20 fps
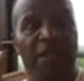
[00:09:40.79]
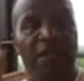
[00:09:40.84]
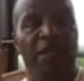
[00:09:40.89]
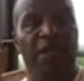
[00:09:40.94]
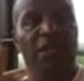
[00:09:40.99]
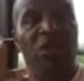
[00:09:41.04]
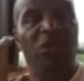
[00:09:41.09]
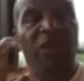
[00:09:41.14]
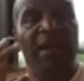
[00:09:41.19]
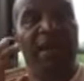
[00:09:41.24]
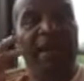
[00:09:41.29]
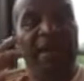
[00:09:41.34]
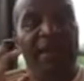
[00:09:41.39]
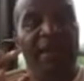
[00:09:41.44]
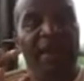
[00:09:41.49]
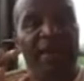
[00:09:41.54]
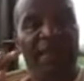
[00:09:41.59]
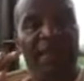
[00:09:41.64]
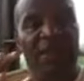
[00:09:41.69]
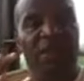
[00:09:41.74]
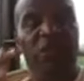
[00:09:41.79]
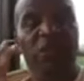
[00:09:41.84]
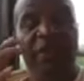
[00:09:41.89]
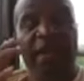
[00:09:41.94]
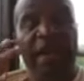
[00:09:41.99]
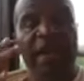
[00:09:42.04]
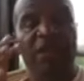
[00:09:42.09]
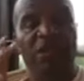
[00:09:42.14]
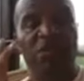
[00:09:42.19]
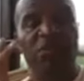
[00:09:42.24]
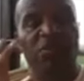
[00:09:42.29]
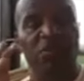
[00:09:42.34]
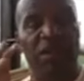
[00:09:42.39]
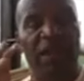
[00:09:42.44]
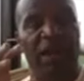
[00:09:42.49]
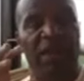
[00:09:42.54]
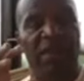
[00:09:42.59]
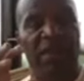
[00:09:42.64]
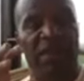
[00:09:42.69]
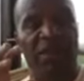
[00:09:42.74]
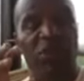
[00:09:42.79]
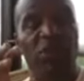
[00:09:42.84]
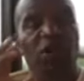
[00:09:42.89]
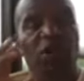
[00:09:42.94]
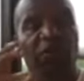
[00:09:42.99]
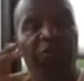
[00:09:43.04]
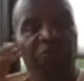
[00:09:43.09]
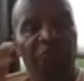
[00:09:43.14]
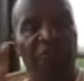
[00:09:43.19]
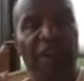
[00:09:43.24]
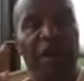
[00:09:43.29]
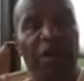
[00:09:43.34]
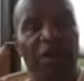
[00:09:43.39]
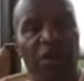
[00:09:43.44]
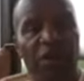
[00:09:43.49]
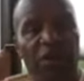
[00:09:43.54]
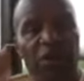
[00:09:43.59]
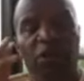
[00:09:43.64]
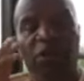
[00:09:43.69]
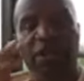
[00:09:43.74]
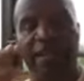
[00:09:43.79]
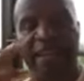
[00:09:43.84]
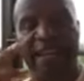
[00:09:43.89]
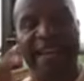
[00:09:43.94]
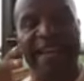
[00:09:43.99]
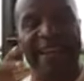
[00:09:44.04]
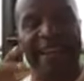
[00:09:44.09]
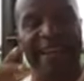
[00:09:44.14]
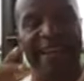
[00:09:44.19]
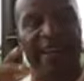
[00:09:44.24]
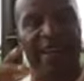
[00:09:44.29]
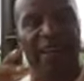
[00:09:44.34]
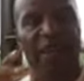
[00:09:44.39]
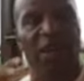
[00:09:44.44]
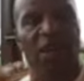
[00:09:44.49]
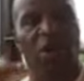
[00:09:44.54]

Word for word: you ain't nothing, you can't do nothing, you're a failure, you're an idiot,